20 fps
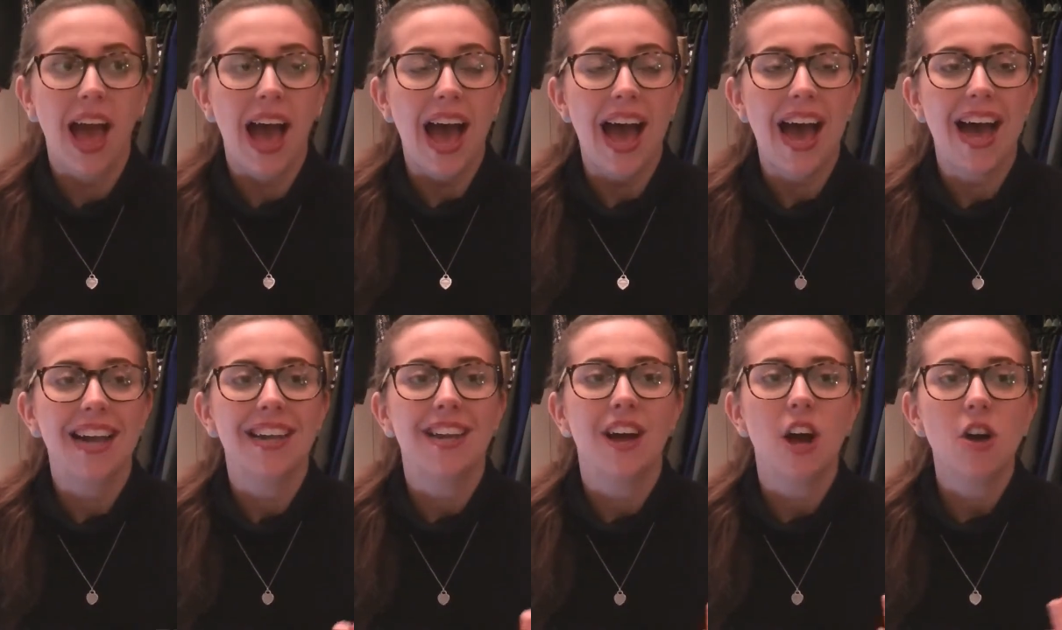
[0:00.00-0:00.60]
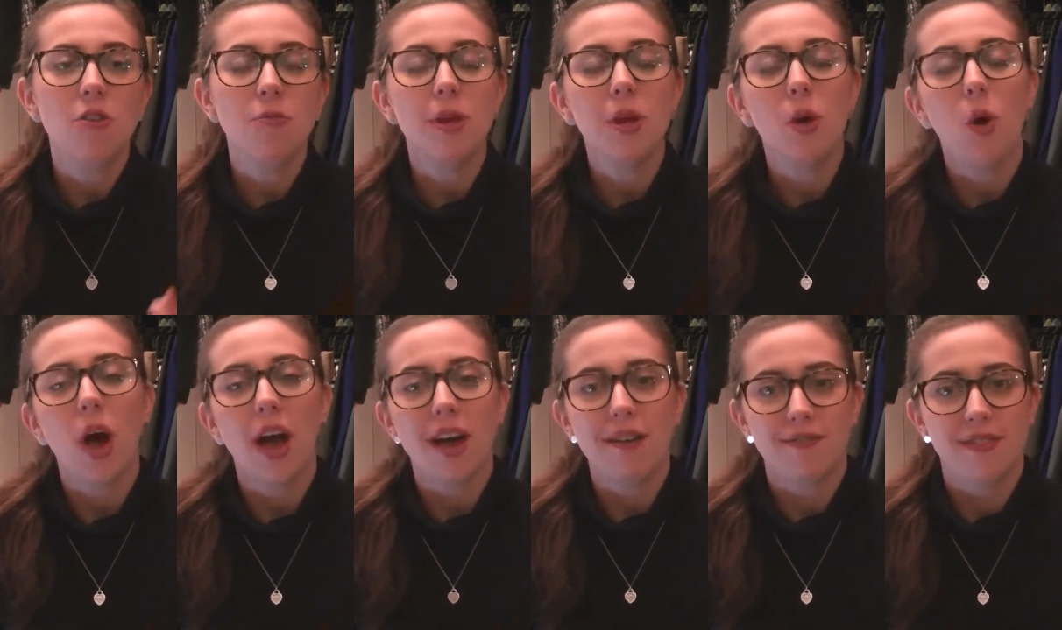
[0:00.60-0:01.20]
And I've been
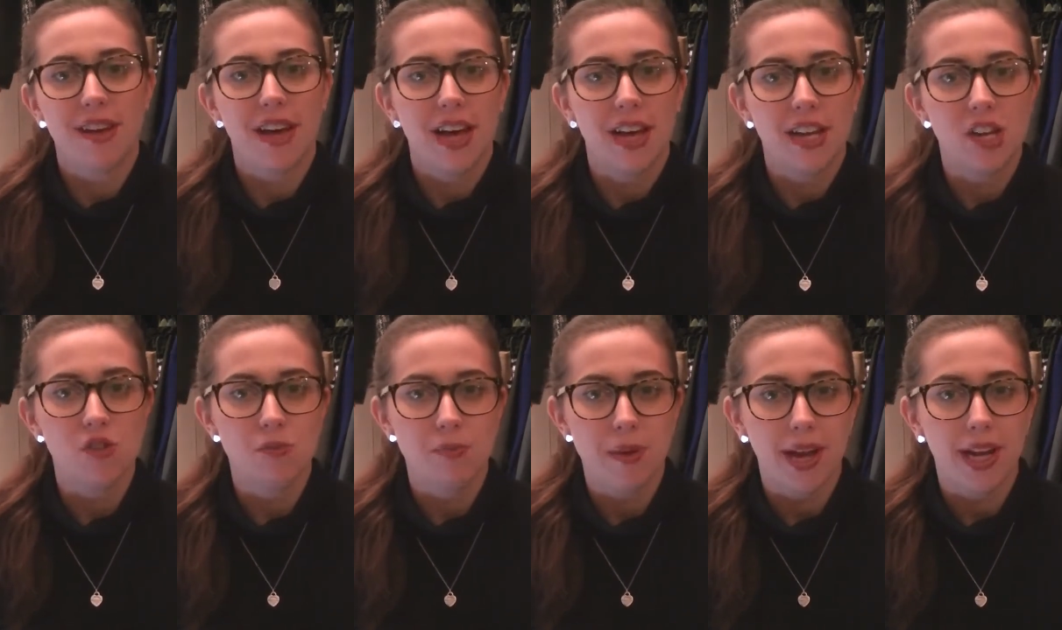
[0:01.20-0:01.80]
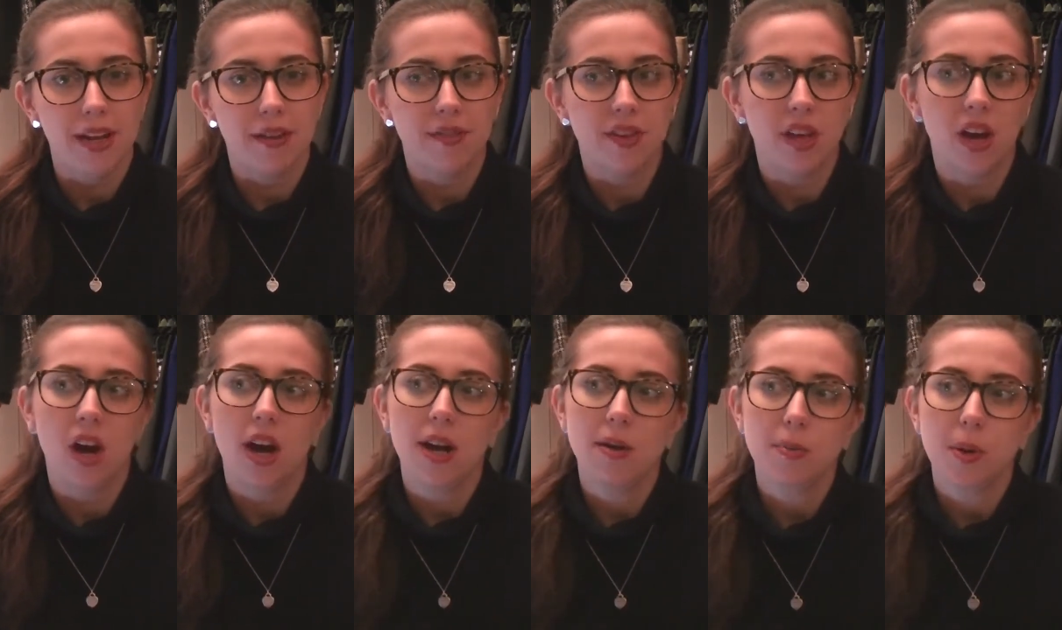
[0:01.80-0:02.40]
quite a fan of Benefit,
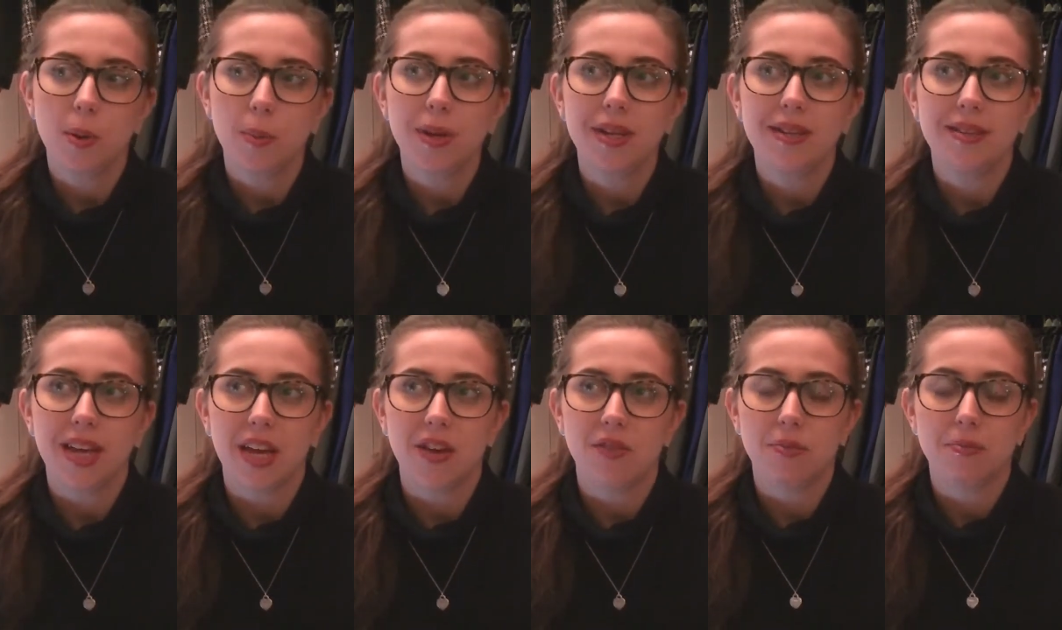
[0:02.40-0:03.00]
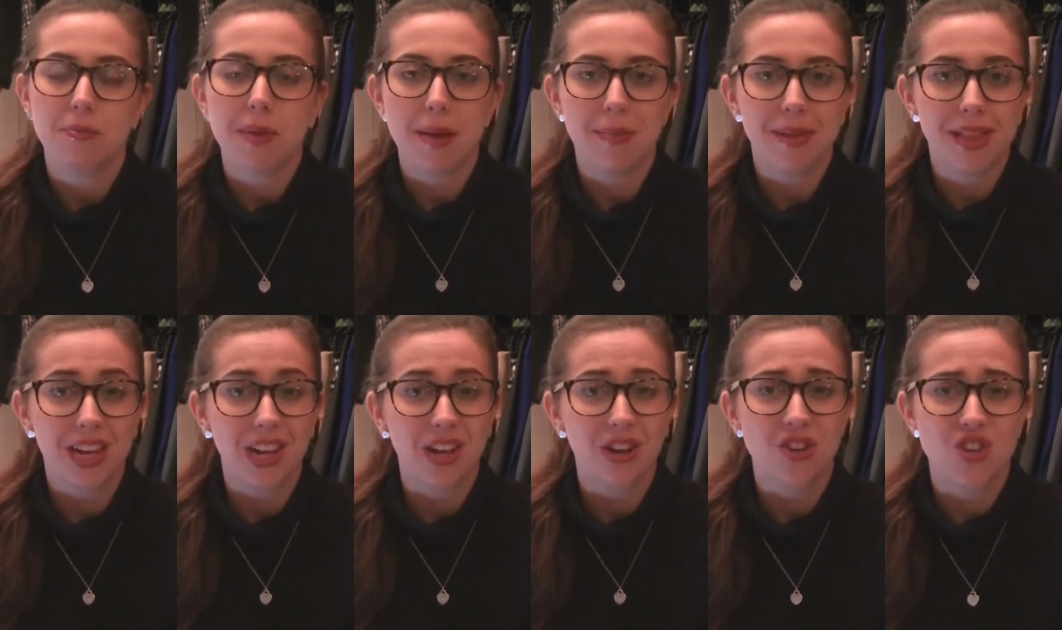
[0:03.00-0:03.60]
I'd probably say for maybe
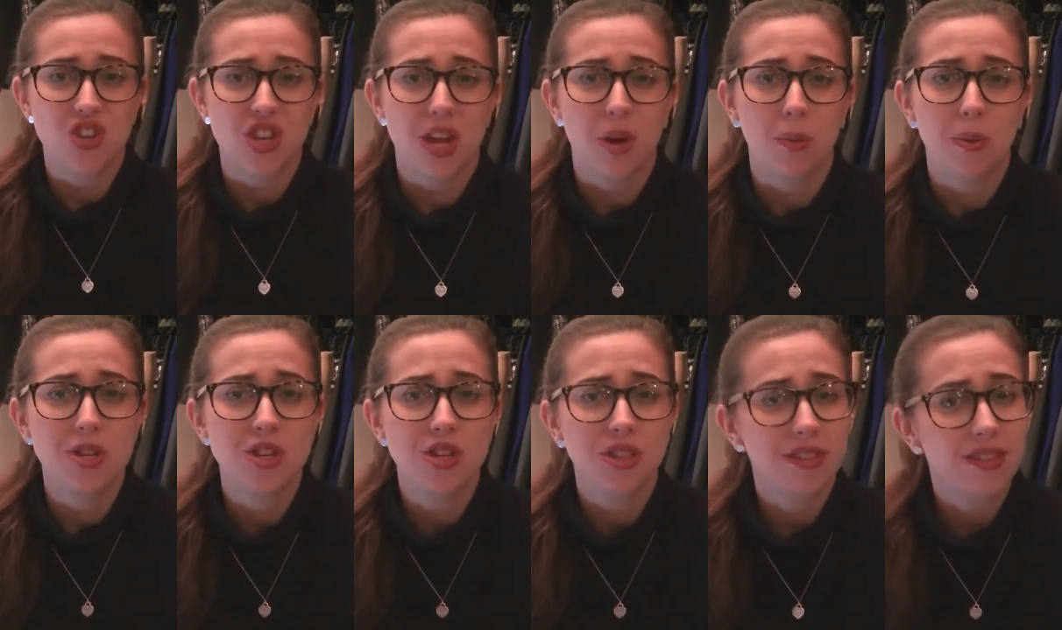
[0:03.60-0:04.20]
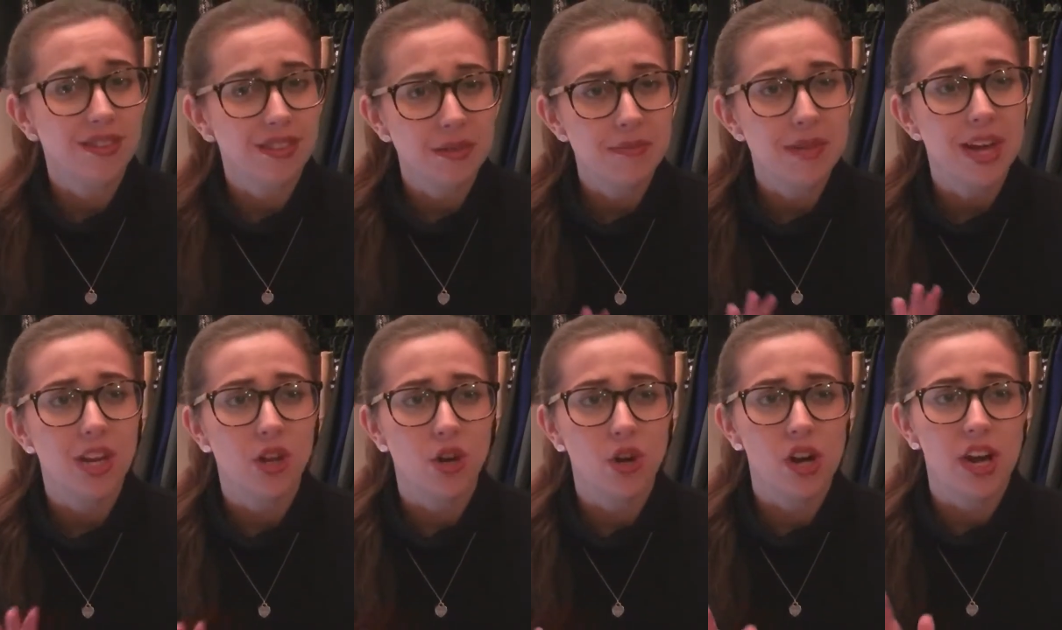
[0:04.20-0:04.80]
the last year, which doesn't seem
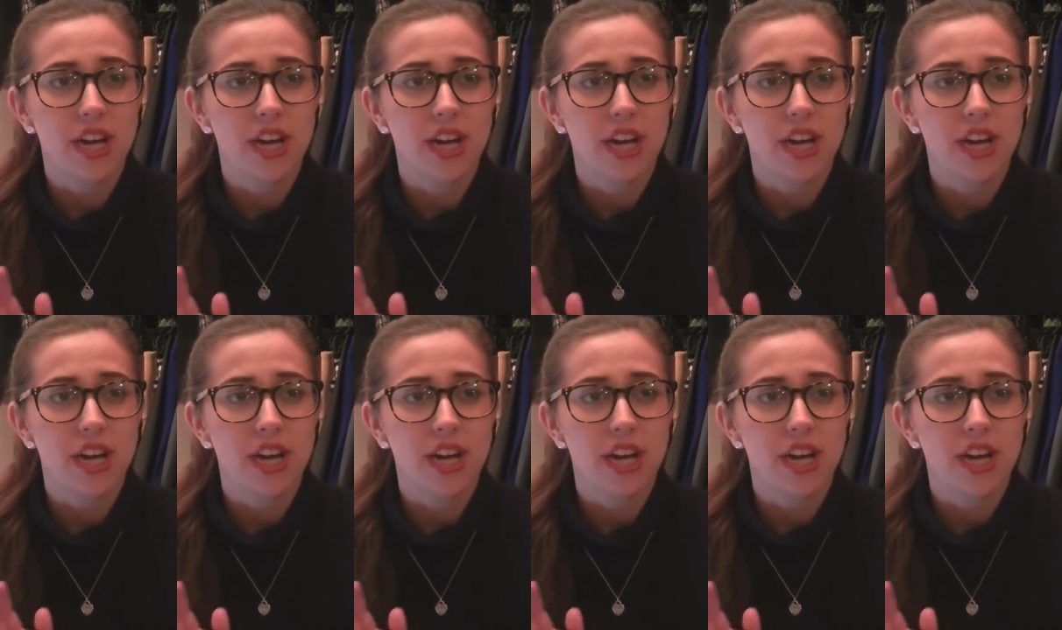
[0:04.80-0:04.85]
that long.